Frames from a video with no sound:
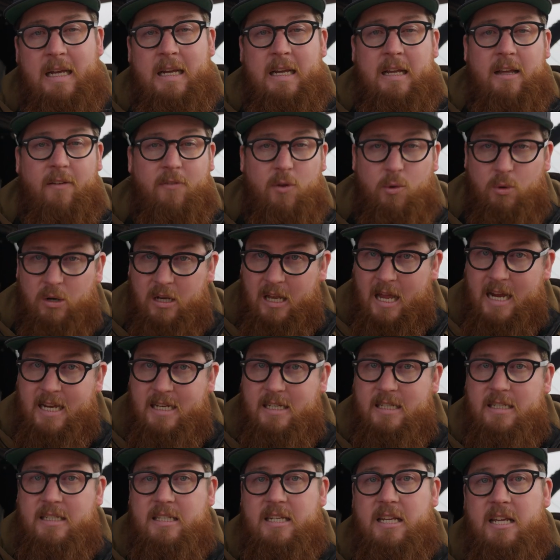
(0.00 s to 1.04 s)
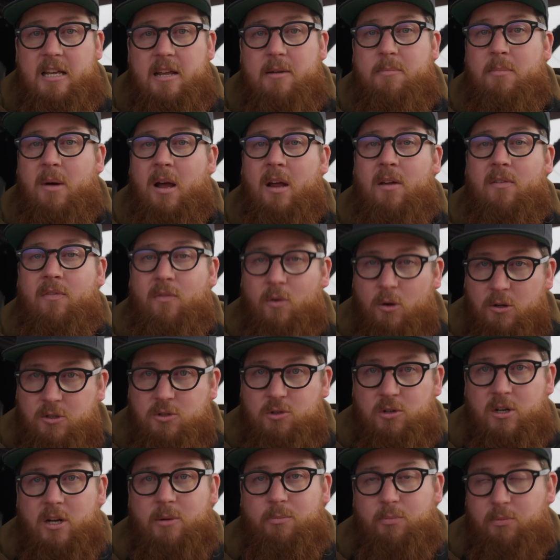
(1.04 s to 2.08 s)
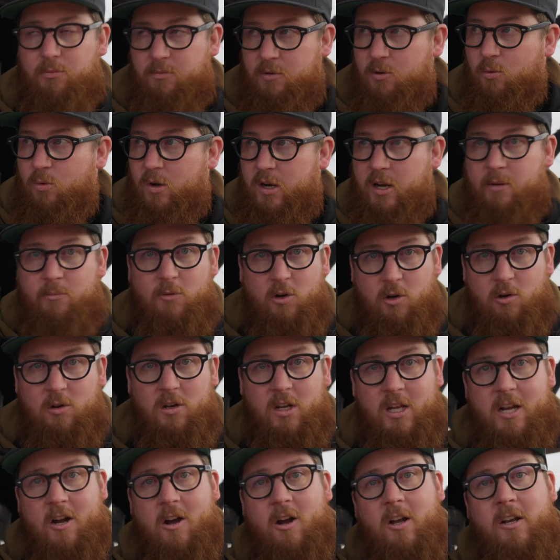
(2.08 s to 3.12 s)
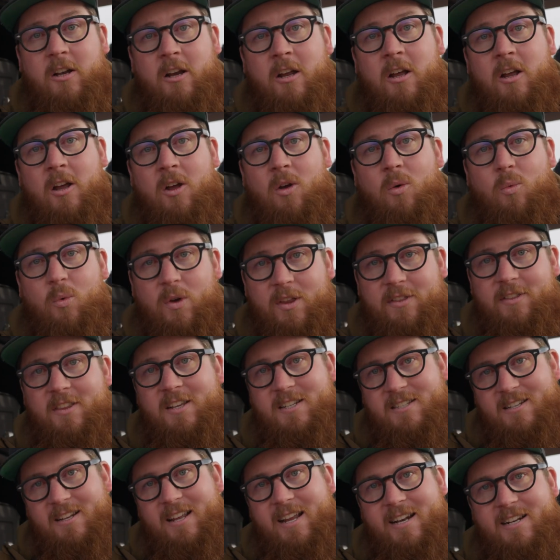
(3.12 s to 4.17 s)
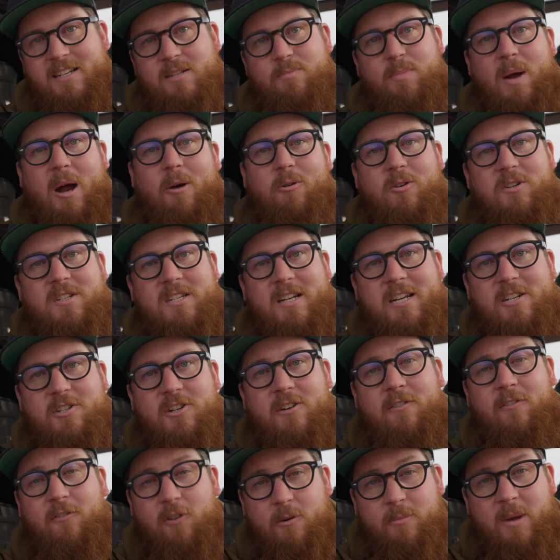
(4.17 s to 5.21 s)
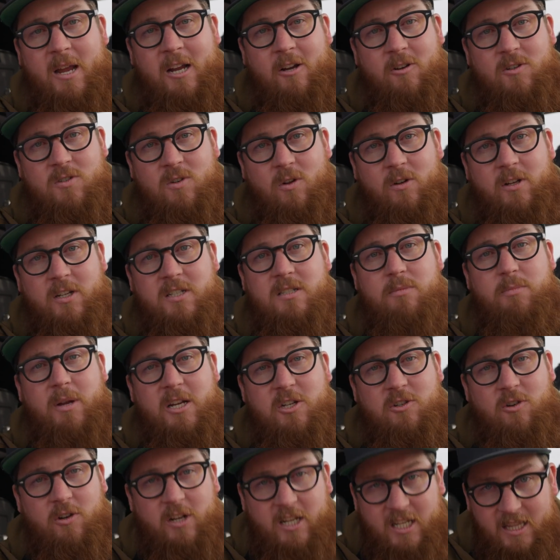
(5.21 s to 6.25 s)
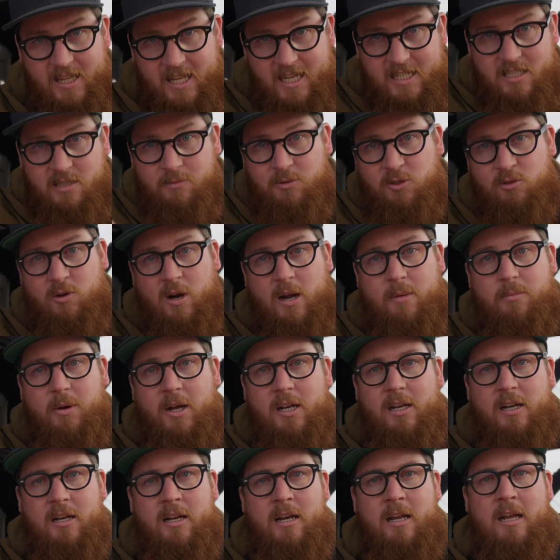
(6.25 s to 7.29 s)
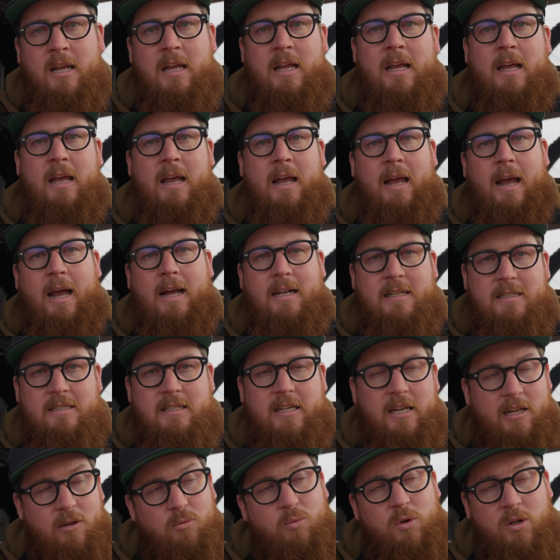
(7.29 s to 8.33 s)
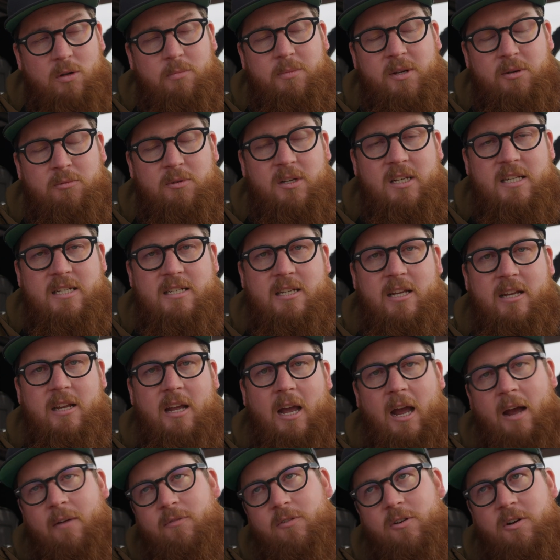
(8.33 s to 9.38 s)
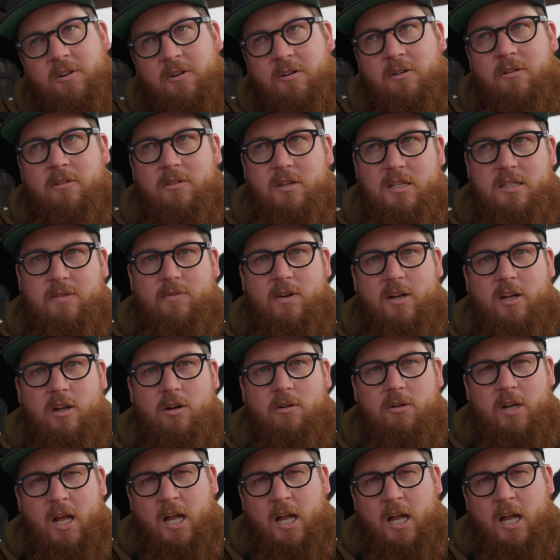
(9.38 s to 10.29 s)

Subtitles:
If you would like to see my full trip, the one I'm currently on, with this latest power station from Anker SOLIX, make sure to hit that subscribe button, as it will be releasing after this video.